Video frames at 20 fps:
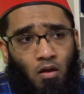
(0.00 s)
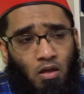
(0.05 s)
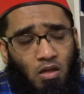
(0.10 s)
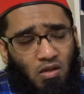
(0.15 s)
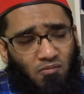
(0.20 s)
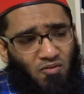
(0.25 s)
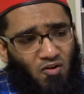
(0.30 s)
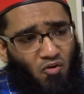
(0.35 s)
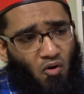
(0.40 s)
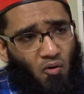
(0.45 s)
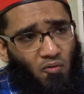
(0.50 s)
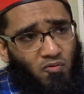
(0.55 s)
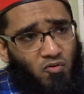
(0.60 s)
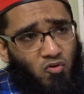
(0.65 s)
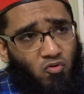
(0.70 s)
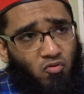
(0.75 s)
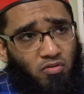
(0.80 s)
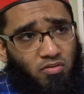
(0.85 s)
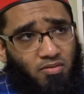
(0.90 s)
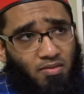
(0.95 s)
if you're going
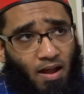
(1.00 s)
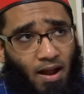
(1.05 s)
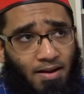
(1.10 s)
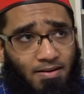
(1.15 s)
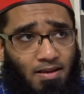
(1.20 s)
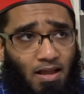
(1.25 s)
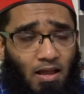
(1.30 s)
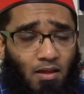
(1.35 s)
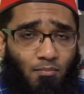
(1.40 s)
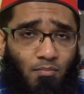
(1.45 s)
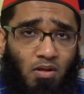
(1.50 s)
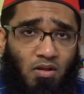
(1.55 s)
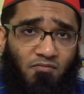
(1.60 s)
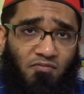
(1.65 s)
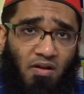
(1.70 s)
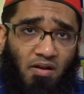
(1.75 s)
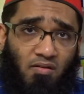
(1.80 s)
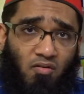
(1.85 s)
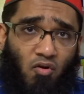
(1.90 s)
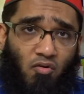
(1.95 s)
to start i mean if
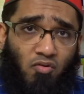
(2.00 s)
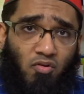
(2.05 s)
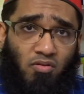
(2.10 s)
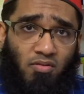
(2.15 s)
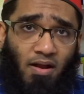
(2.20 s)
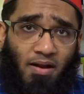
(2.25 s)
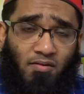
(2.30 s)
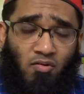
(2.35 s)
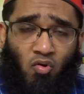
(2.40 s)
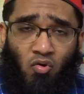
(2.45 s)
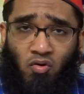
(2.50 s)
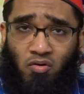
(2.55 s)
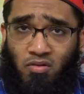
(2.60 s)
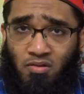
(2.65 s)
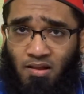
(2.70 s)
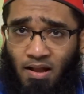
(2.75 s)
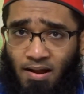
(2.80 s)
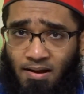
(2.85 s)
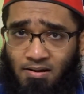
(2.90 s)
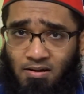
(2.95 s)
you're going to start your own
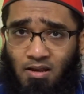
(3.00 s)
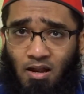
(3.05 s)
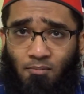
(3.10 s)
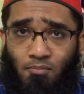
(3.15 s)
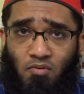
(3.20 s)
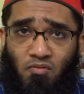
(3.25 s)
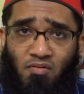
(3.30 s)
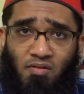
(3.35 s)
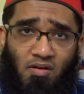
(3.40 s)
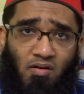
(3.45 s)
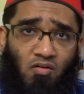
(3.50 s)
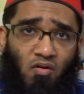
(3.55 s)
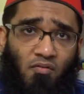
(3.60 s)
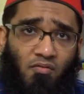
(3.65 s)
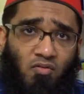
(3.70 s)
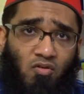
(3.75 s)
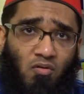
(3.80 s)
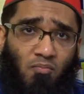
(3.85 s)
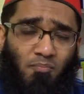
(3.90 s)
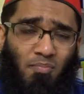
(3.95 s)
startup you are
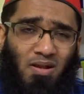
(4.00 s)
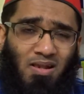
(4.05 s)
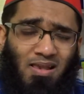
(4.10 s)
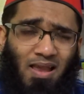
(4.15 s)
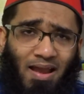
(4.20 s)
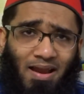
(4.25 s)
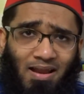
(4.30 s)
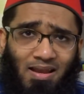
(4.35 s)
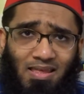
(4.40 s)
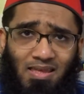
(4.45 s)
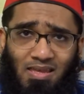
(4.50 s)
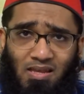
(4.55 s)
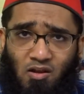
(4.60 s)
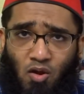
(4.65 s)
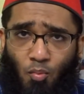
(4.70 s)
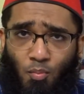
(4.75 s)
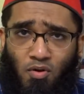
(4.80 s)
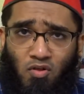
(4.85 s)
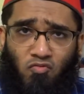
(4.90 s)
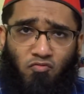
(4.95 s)
going to build like an
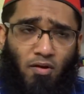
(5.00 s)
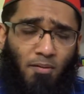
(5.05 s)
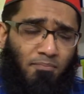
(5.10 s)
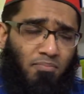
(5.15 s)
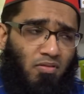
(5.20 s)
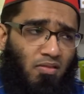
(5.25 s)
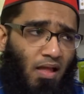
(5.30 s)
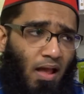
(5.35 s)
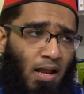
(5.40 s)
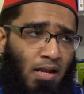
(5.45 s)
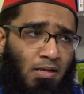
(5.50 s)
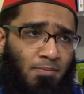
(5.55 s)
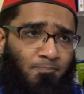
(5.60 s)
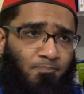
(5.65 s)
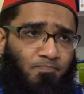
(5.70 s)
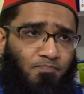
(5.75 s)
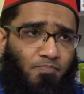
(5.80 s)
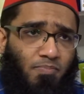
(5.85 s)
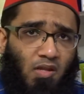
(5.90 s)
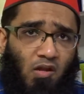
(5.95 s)
e-commerce website
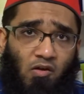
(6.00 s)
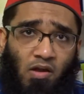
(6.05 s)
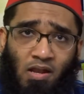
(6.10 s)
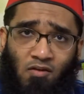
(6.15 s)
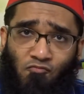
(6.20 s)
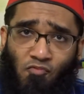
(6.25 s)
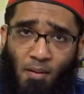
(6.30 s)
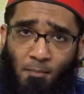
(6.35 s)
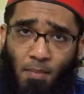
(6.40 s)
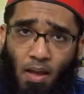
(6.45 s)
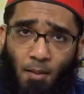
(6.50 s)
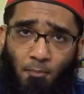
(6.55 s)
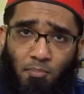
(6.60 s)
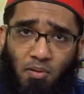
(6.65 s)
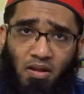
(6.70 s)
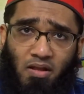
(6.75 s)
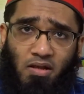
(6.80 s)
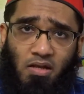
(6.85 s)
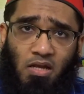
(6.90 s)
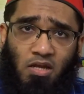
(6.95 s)
and web
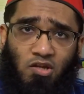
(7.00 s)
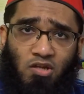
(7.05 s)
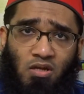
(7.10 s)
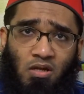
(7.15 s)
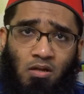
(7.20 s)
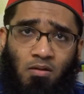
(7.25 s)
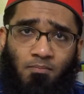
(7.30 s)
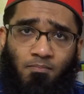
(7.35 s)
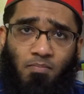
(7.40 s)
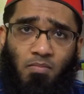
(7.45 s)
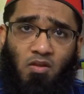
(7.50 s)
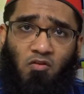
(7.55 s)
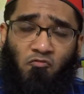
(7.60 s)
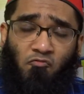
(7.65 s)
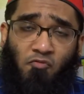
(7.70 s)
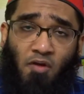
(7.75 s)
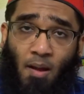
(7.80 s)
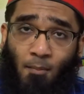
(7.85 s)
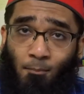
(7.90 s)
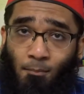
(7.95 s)
application
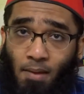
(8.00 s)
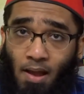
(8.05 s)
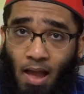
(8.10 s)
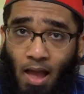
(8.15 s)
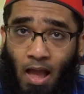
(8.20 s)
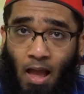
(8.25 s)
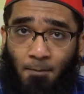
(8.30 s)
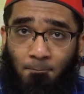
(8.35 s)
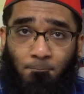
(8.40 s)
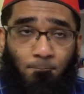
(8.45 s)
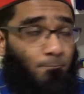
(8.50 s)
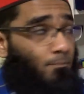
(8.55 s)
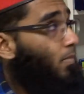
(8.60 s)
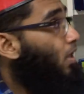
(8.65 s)
web app